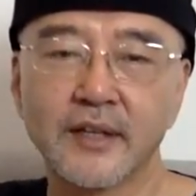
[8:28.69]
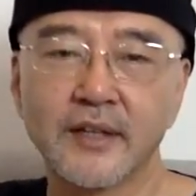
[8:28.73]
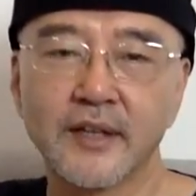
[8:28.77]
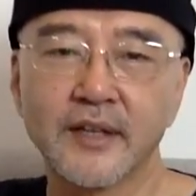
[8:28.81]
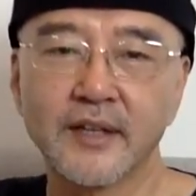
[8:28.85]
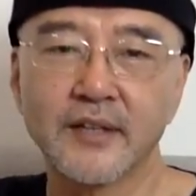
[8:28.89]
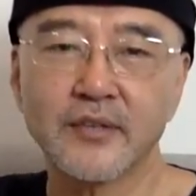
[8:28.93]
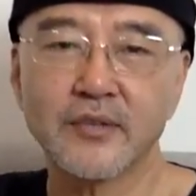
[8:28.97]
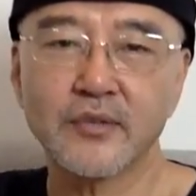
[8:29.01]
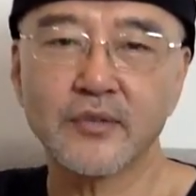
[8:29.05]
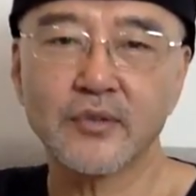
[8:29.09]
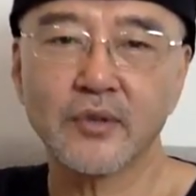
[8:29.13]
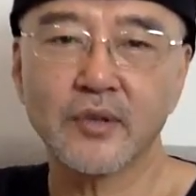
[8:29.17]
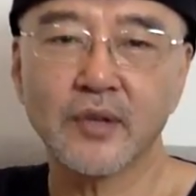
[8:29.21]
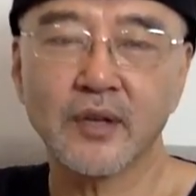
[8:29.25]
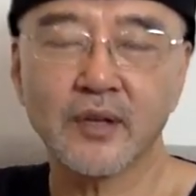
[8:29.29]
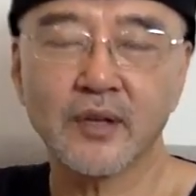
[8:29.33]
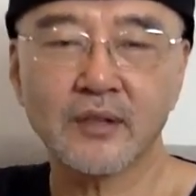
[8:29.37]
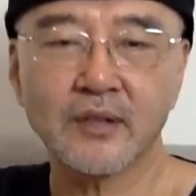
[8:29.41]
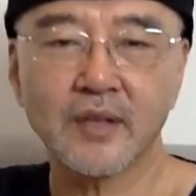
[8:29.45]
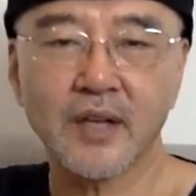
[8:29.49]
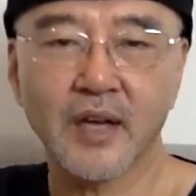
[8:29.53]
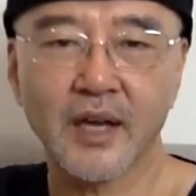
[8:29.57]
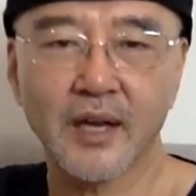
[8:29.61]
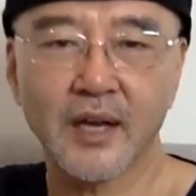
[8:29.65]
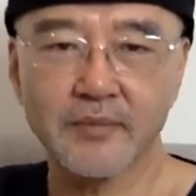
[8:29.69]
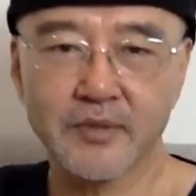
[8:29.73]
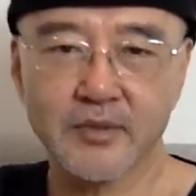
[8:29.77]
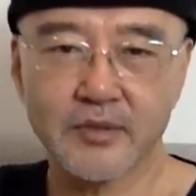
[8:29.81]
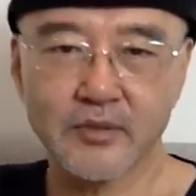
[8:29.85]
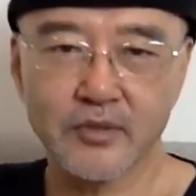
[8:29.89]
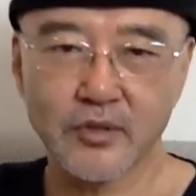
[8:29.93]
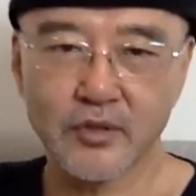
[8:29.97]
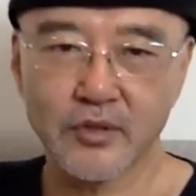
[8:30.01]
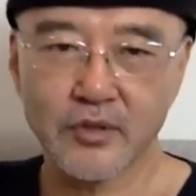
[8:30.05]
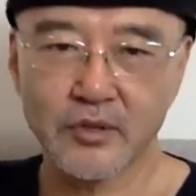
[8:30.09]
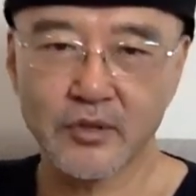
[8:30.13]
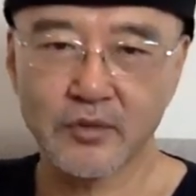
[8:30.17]
And so a lot of times
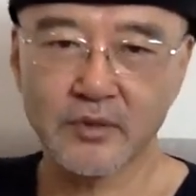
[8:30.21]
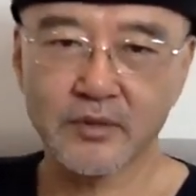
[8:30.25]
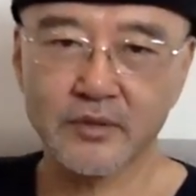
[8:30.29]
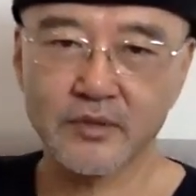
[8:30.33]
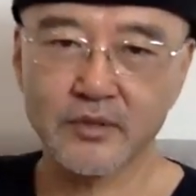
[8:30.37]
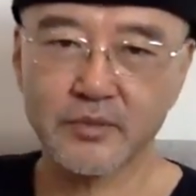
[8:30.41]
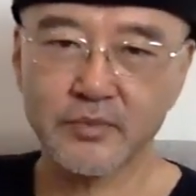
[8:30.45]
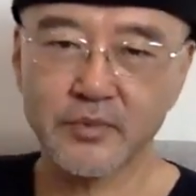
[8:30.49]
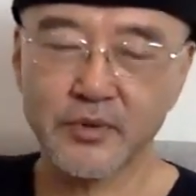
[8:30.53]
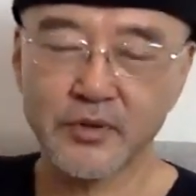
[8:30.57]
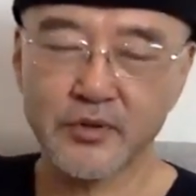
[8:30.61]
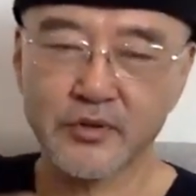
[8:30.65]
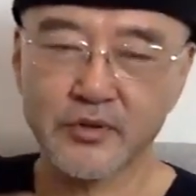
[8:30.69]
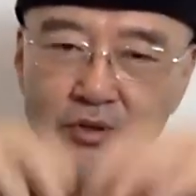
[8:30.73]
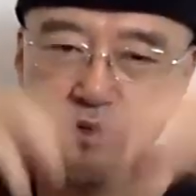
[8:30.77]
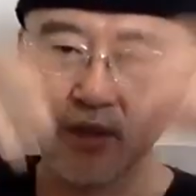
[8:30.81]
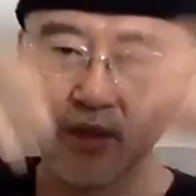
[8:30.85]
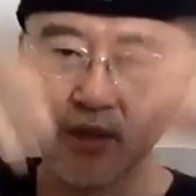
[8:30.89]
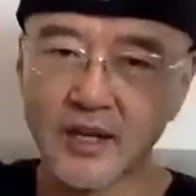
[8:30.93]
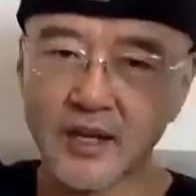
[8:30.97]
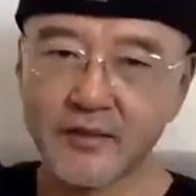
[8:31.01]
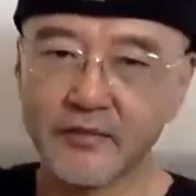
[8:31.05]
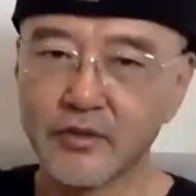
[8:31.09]
your spiritual life,